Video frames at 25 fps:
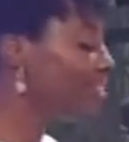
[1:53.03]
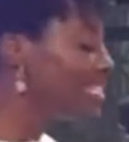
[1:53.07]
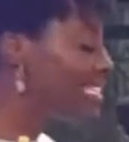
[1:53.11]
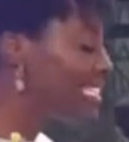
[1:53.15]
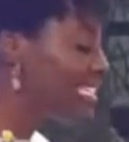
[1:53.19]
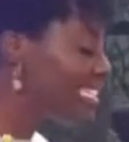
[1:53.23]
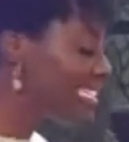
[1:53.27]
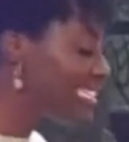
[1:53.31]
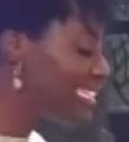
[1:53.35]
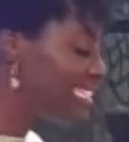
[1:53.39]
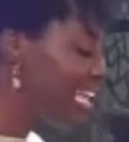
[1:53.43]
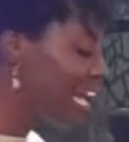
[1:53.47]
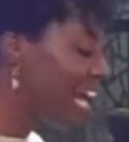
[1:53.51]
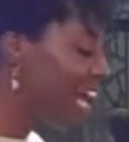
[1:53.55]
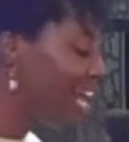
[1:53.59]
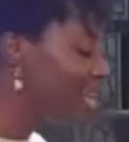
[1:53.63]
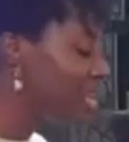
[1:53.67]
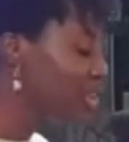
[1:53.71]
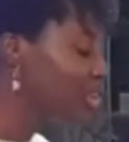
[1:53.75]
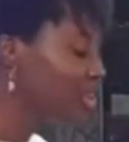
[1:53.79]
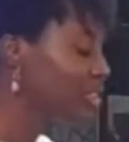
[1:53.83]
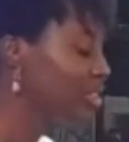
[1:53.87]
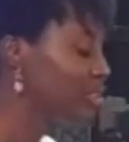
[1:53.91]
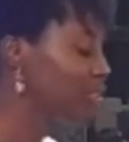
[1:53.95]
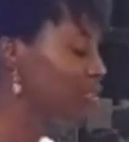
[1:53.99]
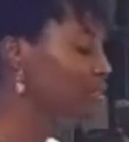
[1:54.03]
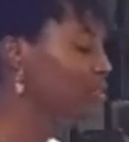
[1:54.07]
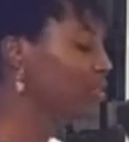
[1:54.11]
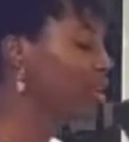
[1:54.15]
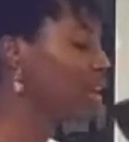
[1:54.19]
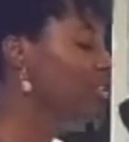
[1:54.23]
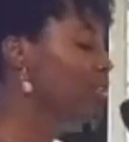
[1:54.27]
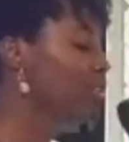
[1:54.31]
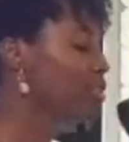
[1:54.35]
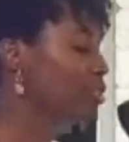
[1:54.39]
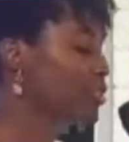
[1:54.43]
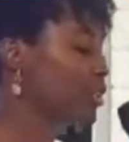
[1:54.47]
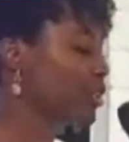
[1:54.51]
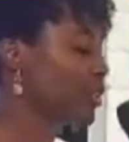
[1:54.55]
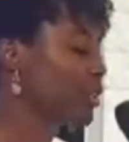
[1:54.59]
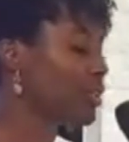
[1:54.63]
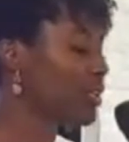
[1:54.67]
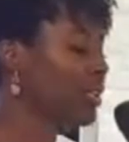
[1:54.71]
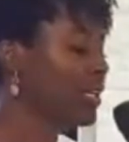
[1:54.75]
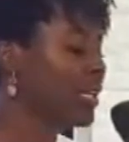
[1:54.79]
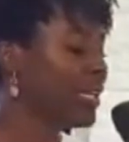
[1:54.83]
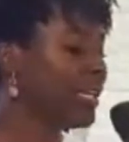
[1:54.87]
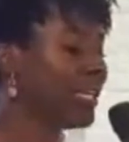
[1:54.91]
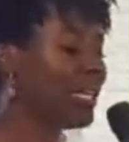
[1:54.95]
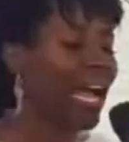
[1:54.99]
have a desire to
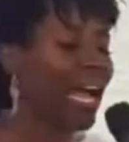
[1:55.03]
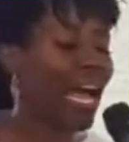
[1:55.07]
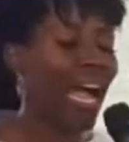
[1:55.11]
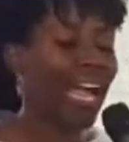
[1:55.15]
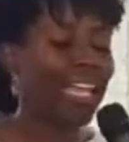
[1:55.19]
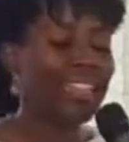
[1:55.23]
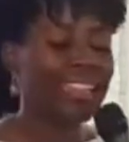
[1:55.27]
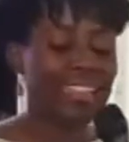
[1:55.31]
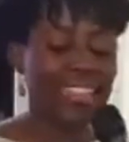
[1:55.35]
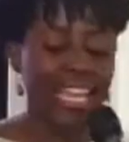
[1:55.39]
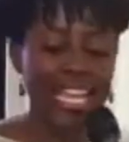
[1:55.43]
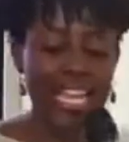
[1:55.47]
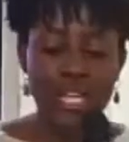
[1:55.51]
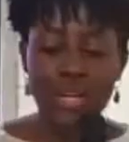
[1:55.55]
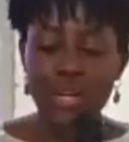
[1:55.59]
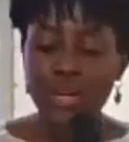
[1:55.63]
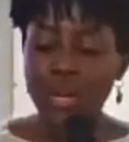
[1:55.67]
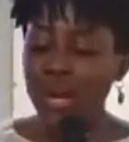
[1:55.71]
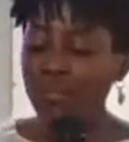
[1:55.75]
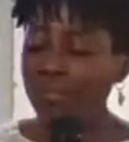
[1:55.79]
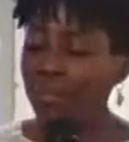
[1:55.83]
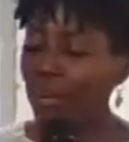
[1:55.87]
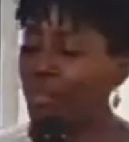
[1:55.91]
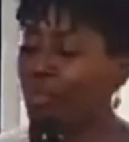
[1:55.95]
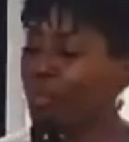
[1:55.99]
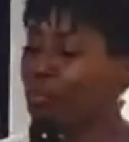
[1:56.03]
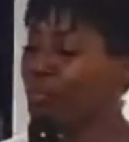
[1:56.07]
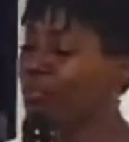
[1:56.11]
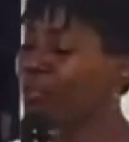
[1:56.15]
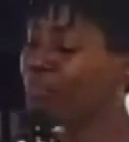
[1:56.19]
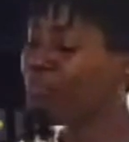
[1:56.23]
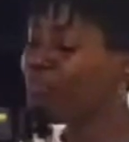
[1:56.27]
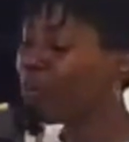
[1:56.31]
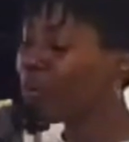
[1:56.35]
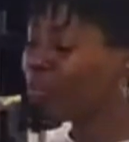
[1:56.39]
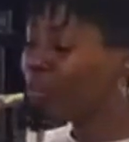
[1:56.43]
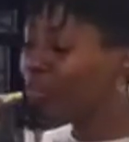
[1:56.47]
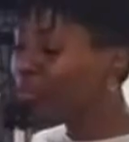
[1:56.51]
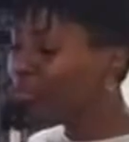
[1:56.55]
foster. I thank you, God, for